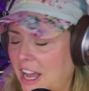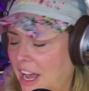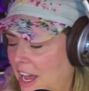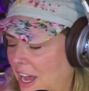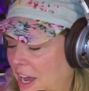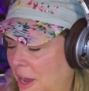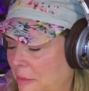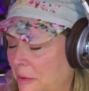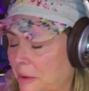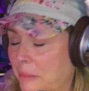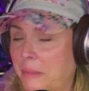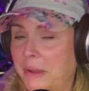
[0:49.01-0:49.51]

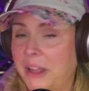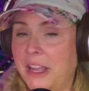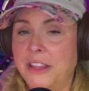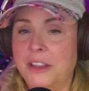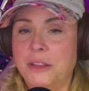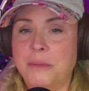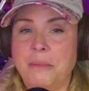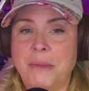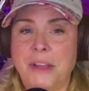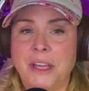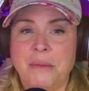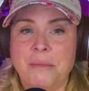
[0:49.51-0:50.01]
But being
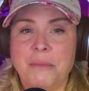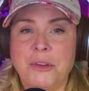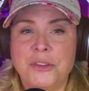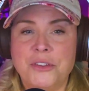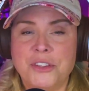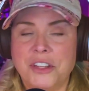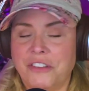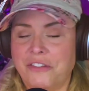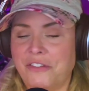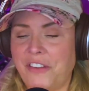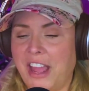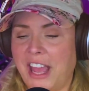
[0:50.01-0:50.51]
the big
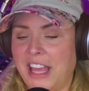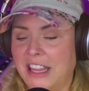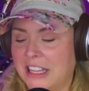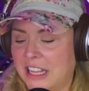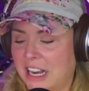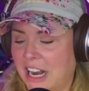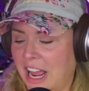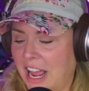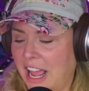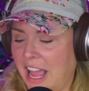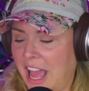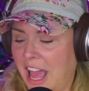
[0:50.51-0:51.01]
music fan
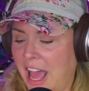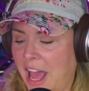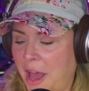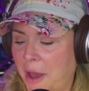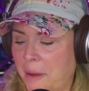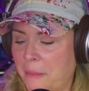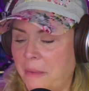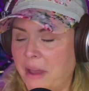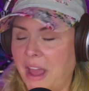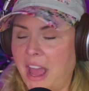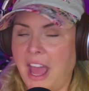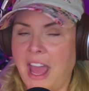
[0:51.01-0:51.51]
that I am